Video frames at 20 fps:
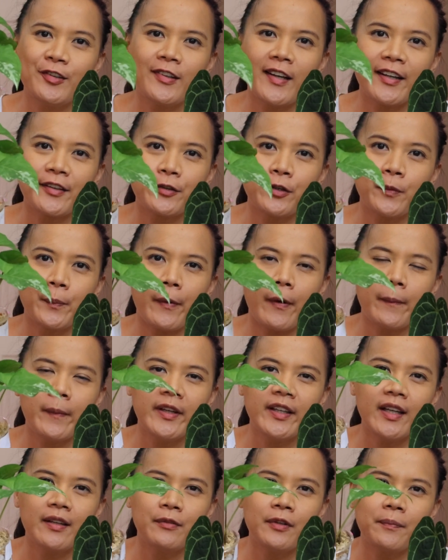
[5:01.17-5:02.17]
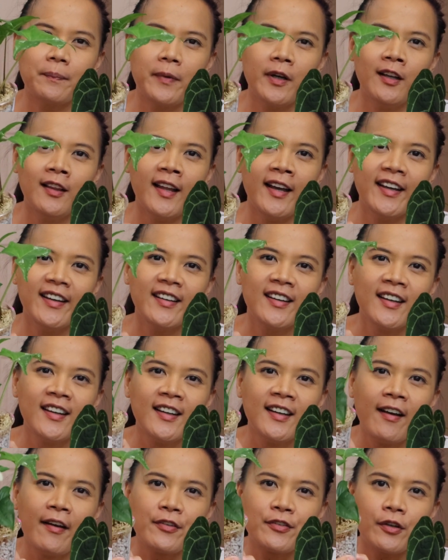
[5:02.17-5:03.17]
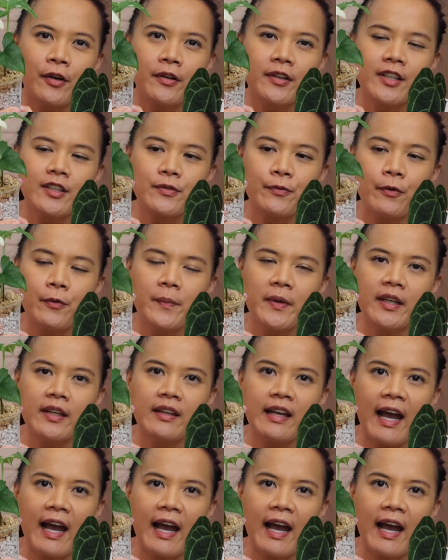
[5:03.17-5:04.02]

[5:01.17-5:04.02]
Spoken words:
you like to propagate with perlite, so this will be